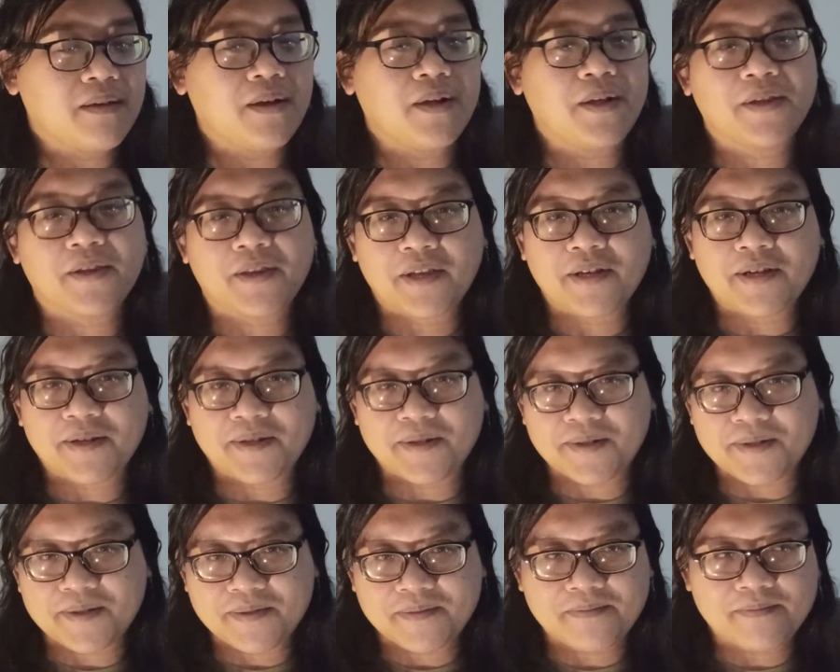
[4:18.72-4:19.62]

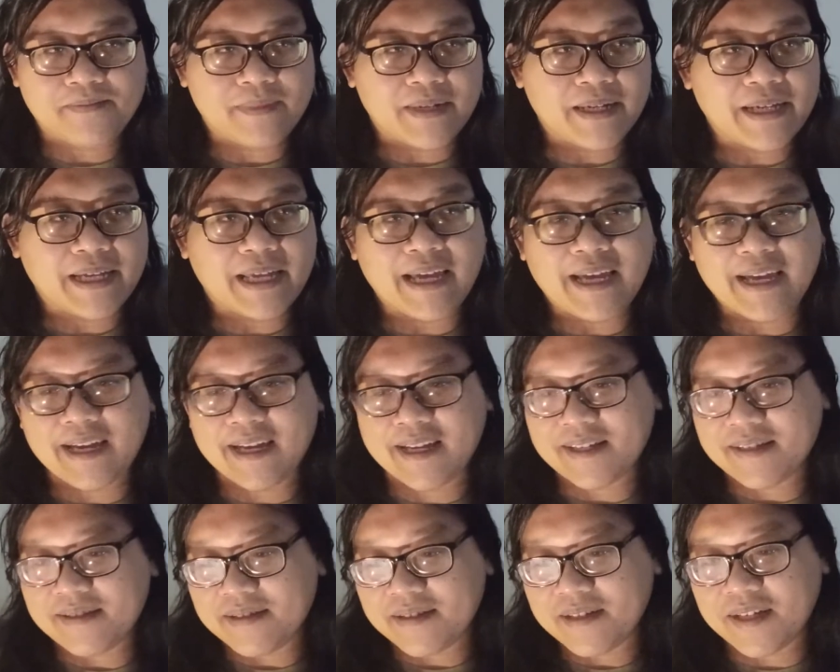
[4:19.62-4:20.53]
although
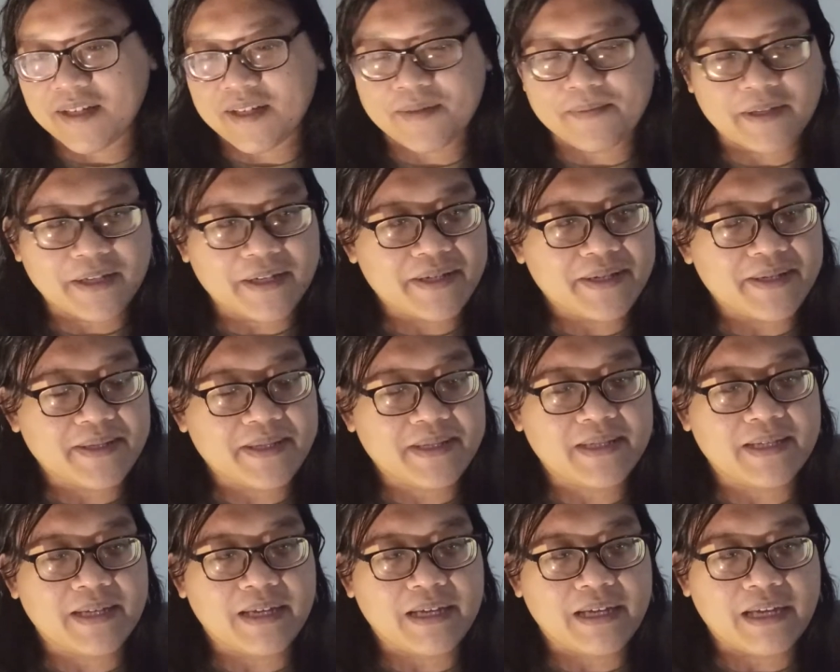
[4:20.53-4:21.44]
again, you know,
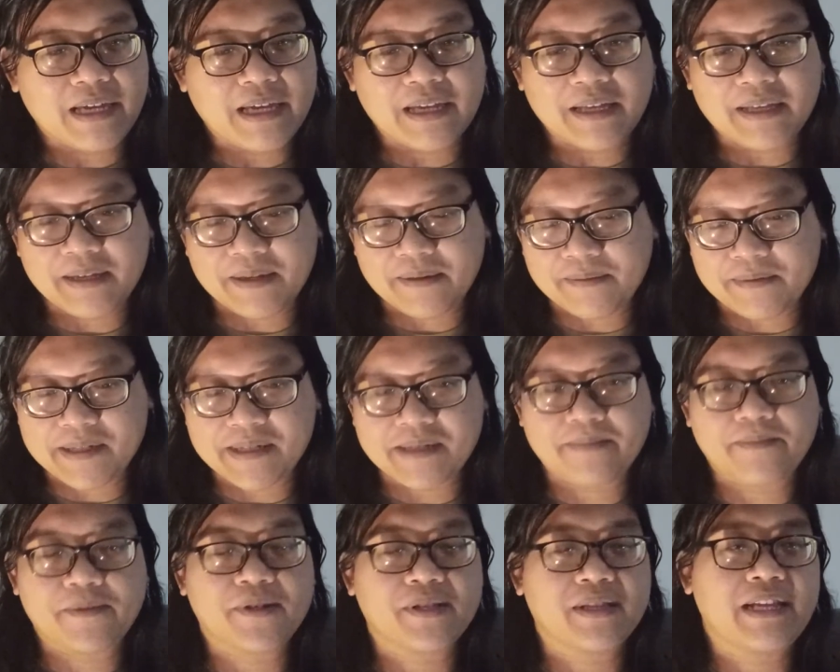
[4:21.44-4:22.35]
because it was
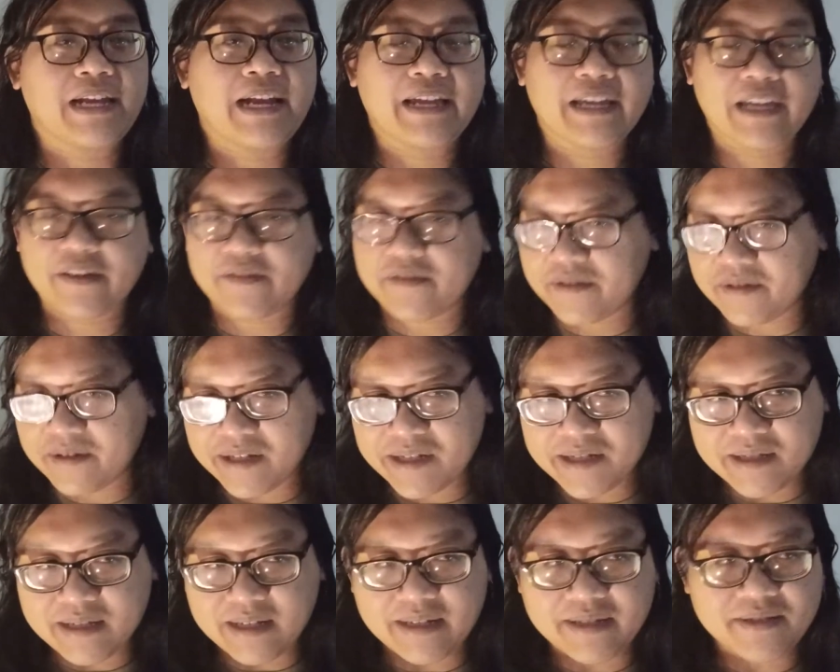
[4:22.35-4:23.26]
a book that I gave three
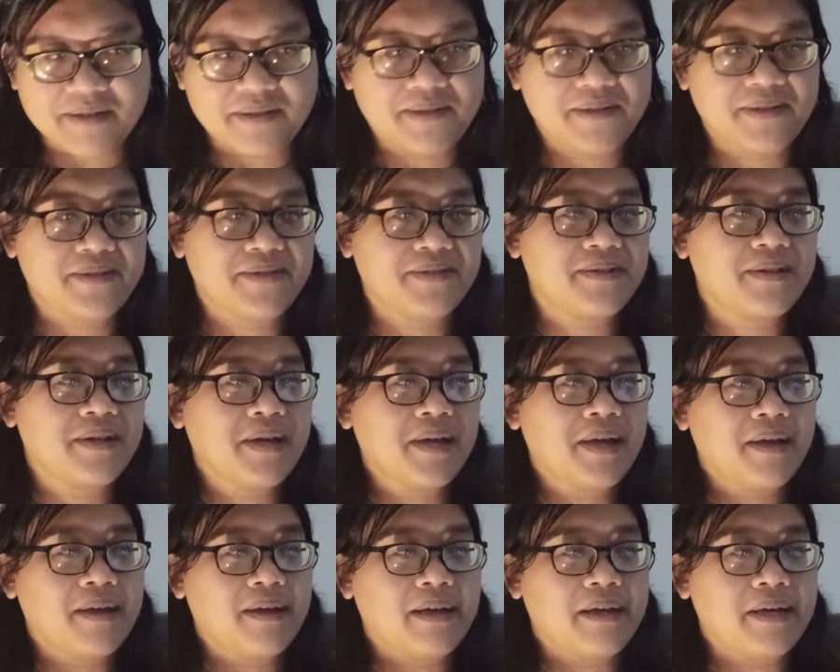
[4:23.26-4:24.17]
stars to,
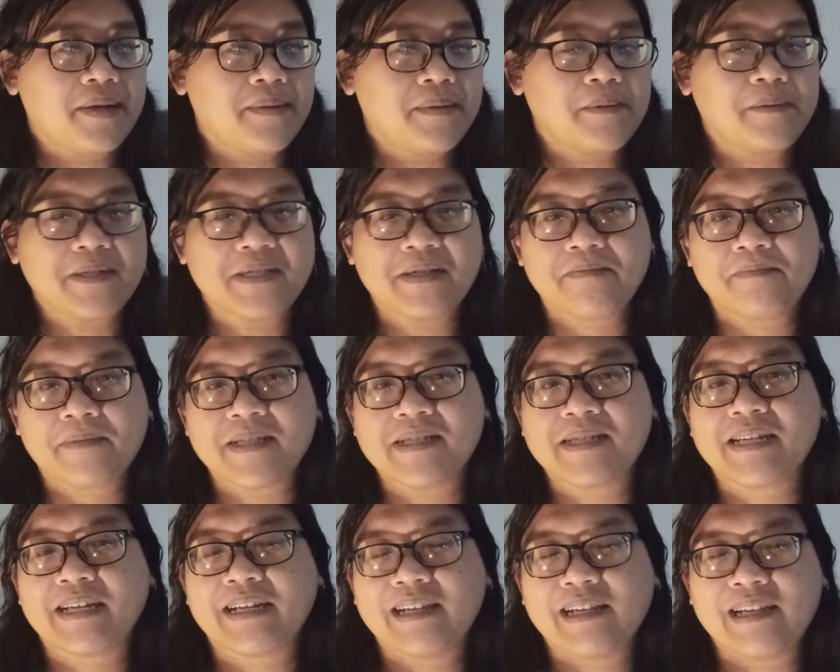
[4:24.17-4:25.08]
uh, it wasn't
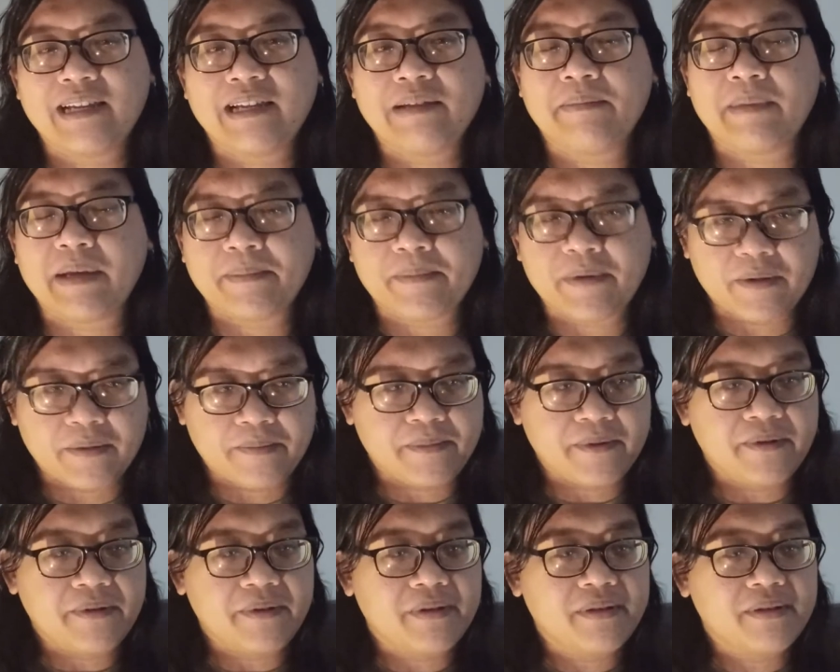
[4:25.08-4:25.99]
particularly
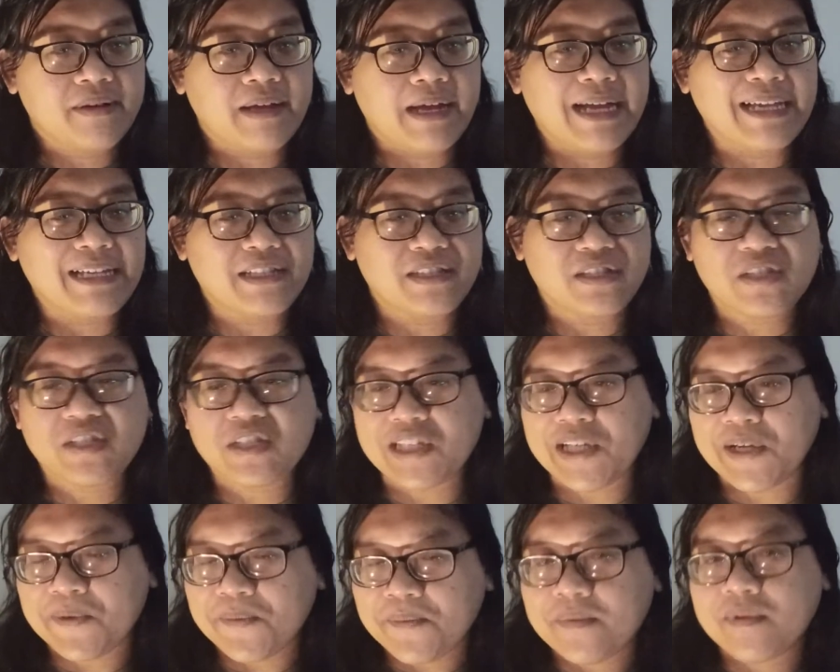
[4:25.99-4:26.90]
memorable. I
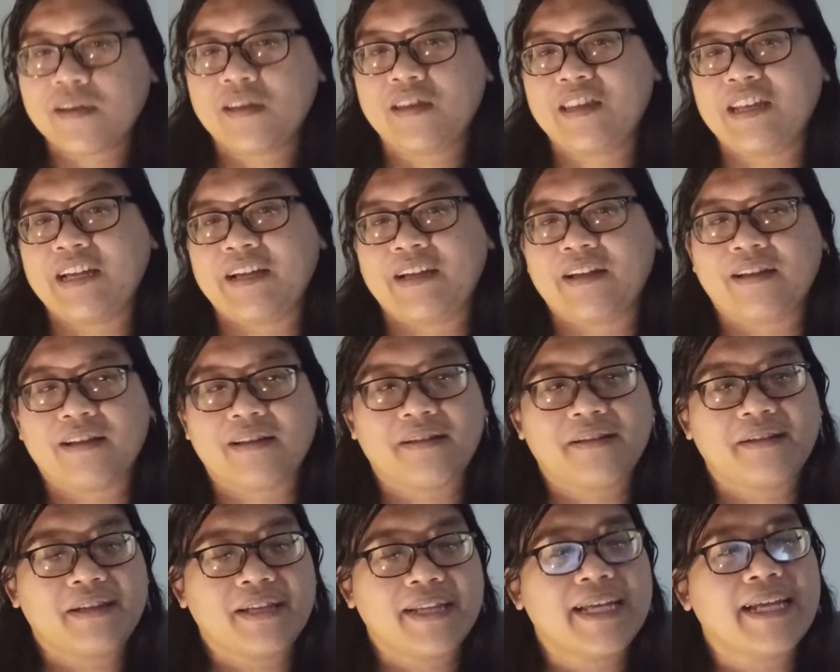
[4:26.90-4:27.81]
don't think
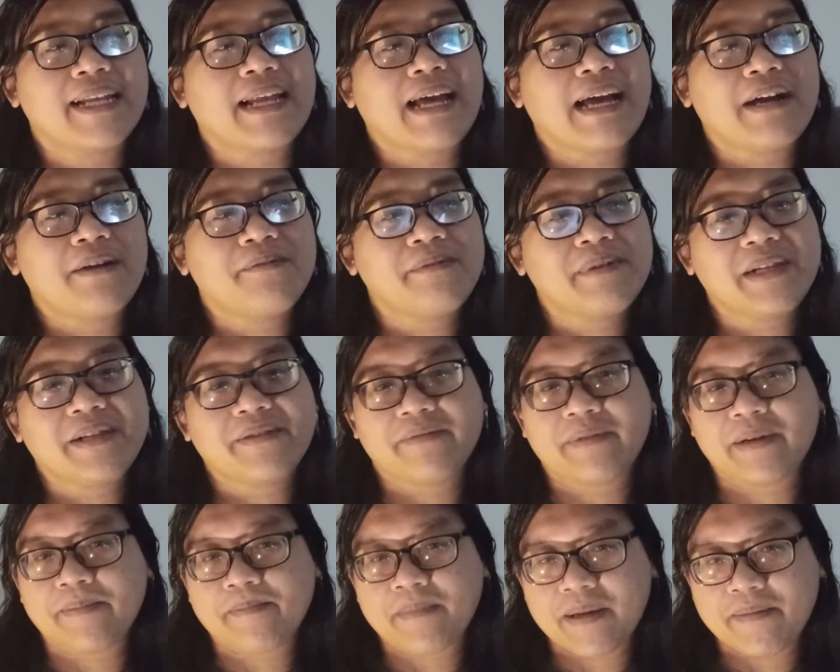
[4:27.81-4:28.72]
that I will
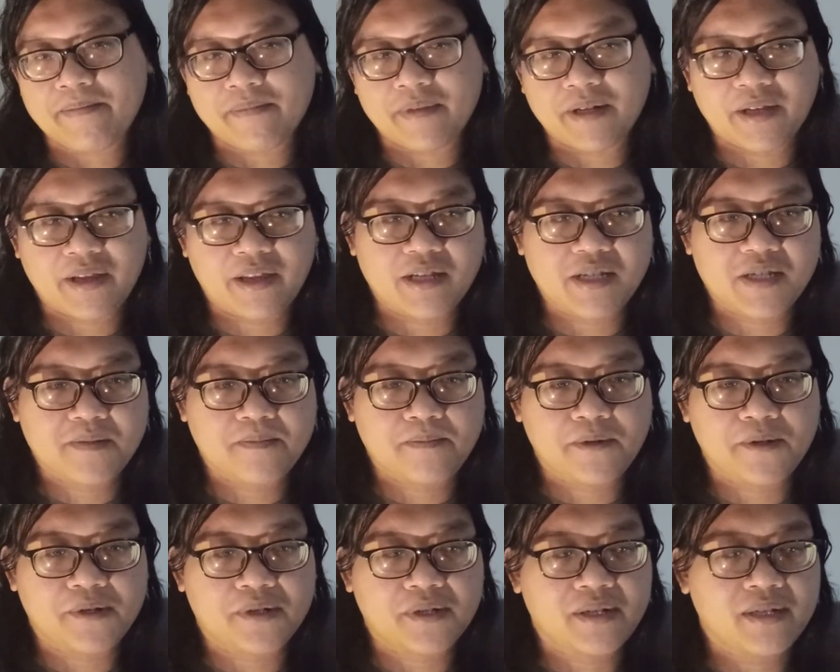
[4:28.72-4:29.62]
remember this
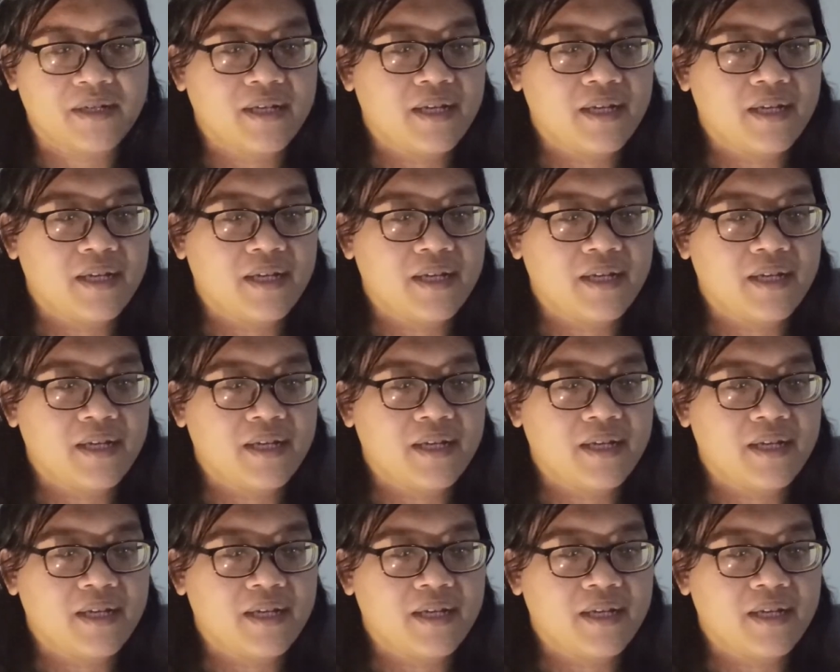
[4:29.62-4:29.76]
book